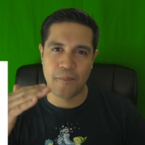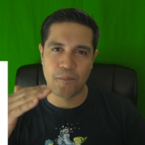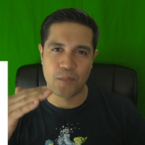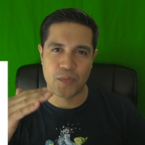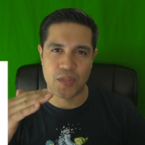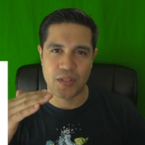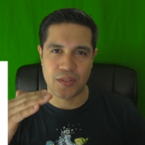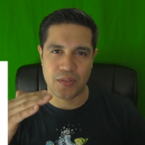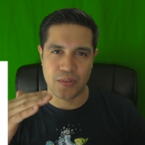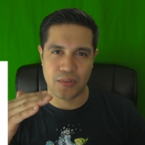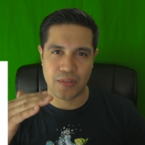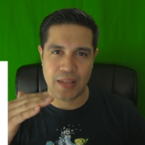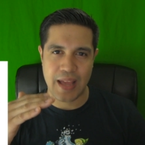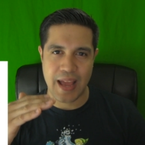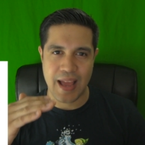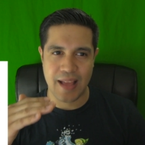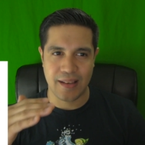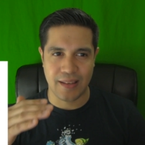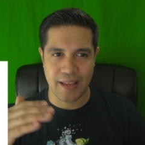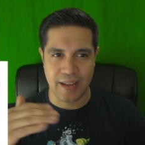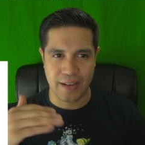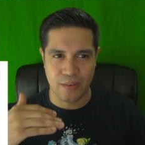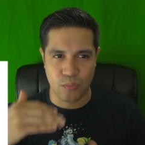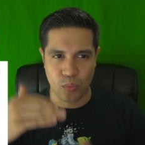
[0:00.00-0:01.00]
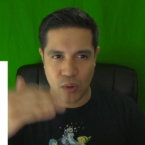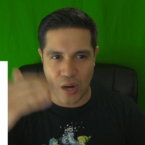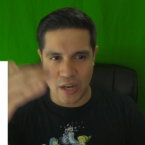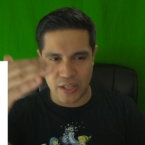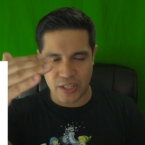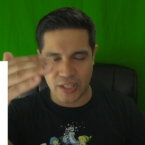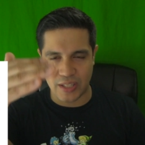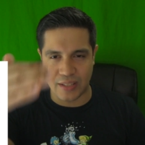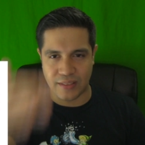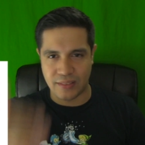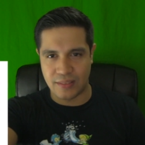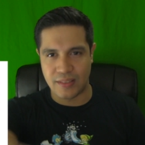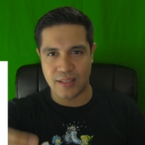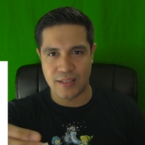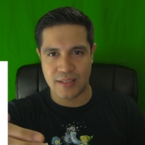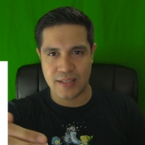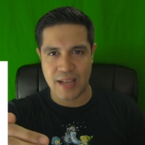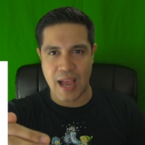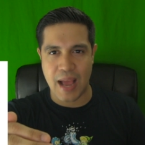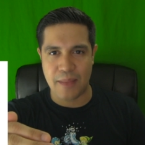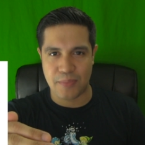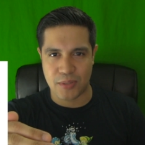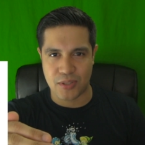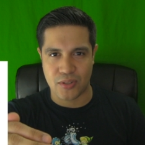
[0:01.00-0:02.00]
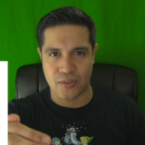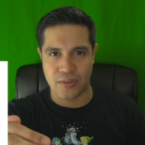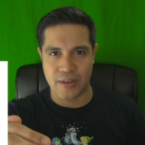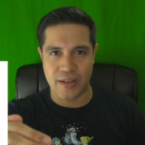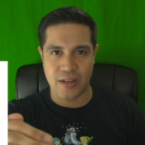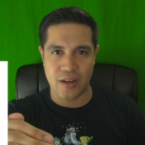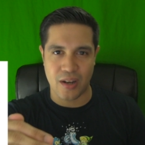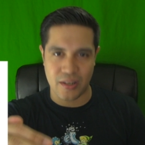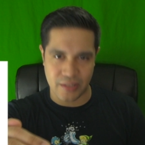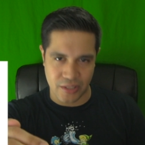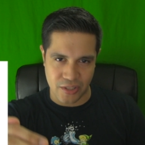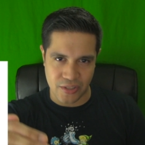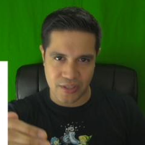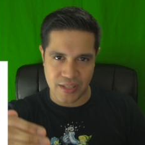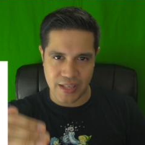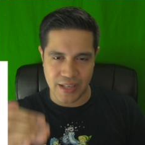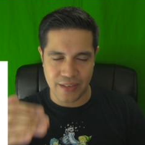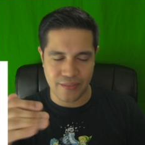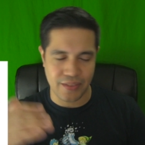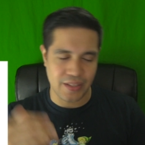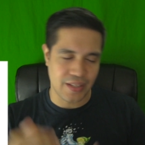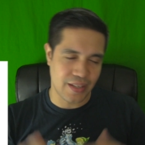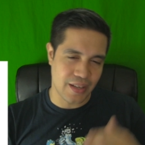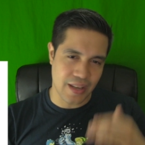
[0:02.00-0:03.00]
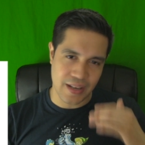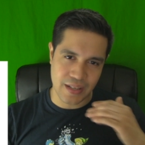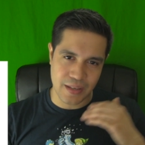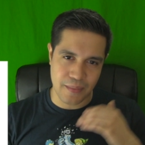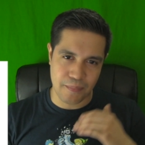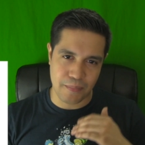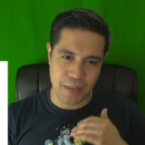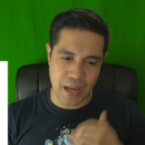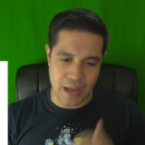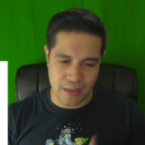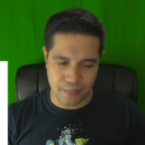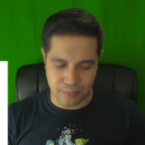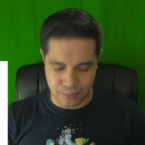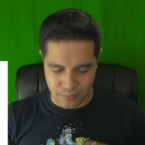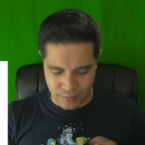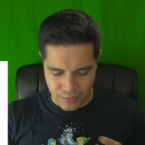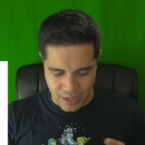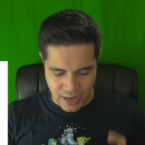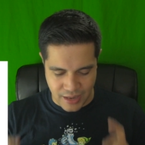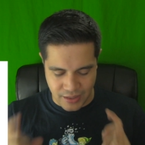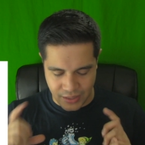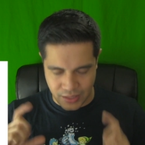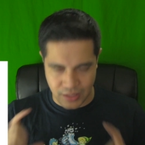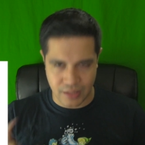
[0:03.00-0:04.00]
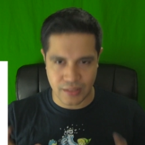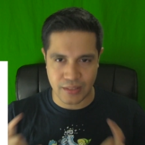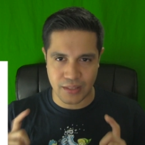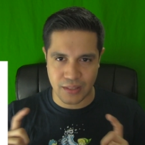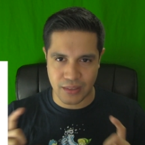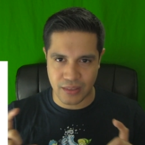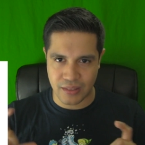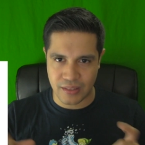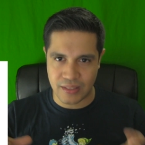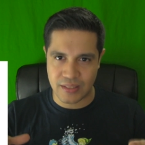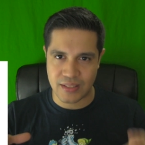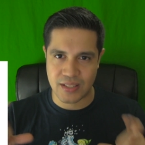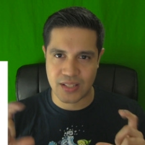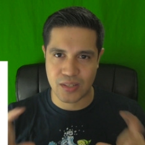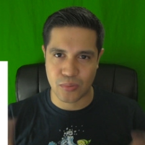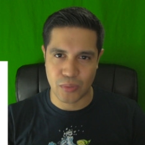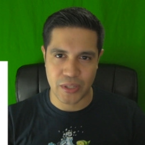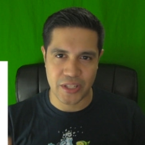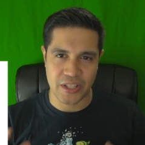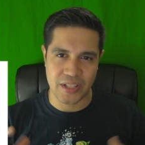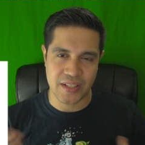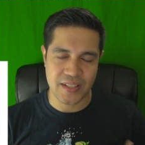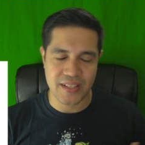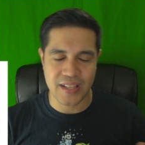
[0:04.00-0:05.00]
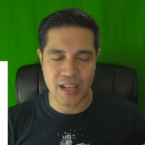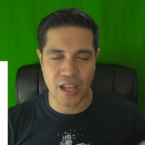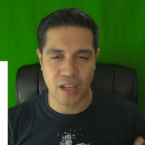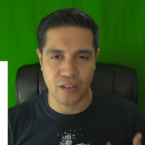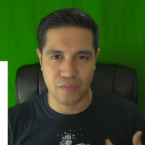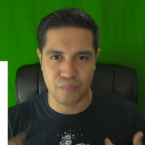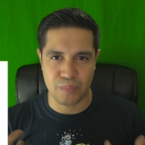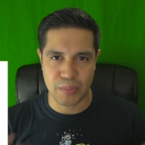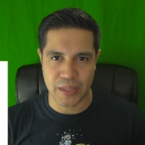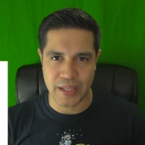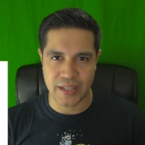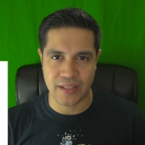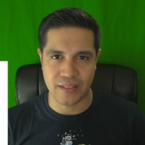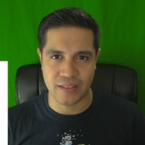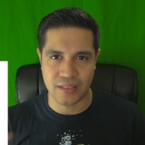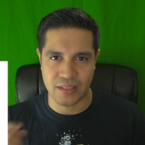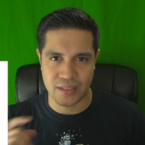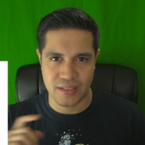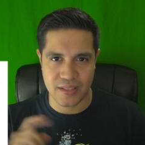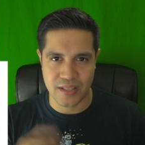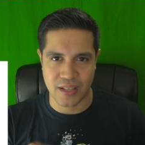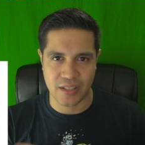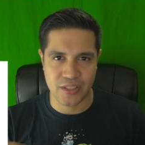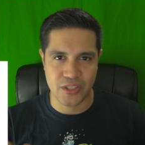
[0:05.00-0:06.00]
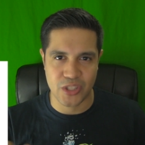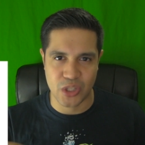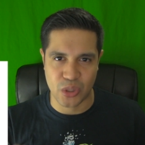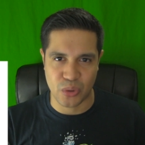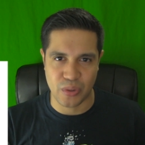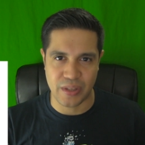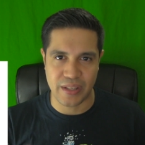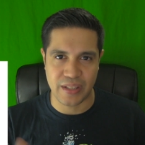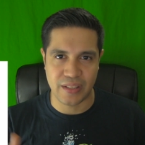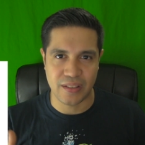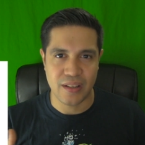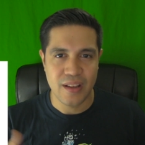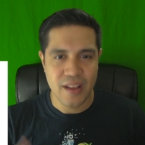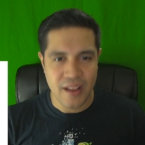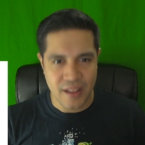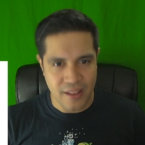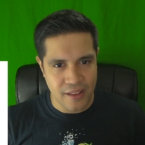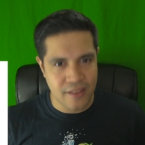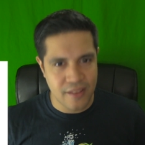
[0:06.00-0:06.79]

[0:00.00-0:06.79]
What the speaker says: to do that, like watching the top screen on your TV and the bottom, and then the Switch itself being the touch screen,